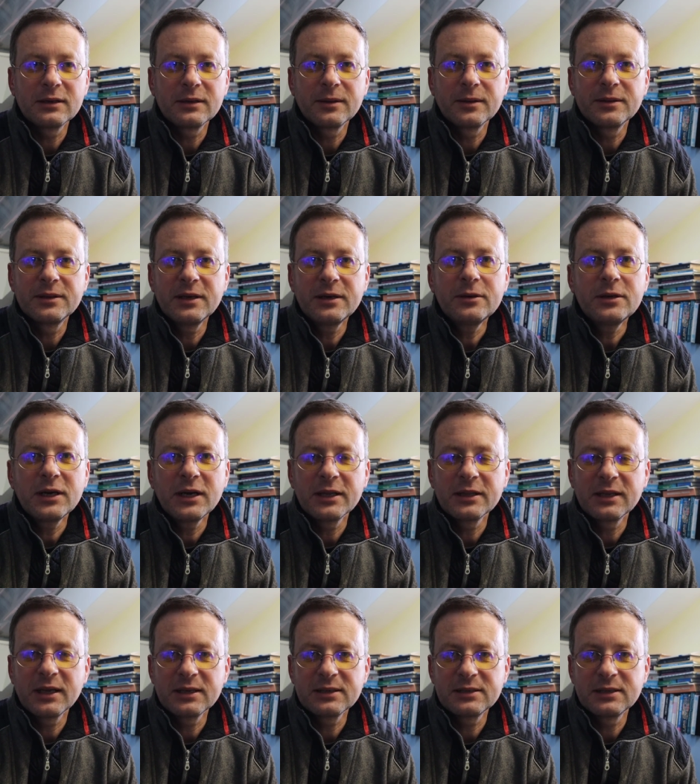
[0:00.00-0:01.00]
there are
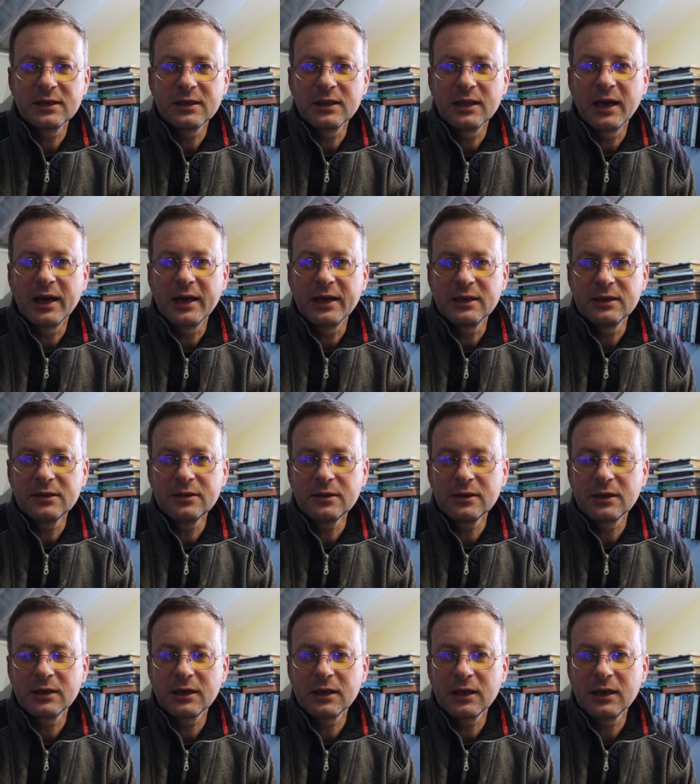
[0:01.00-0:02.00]
another line
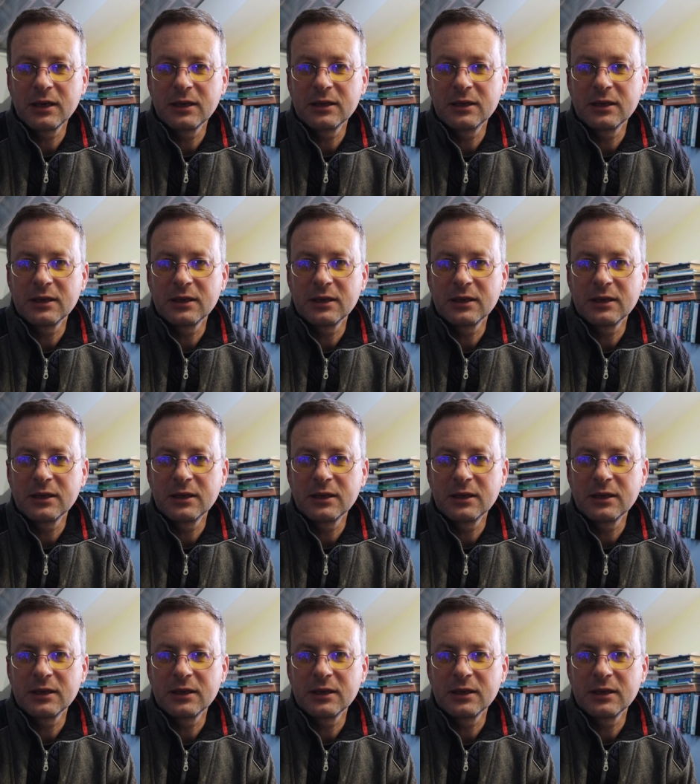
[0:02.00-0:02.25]
in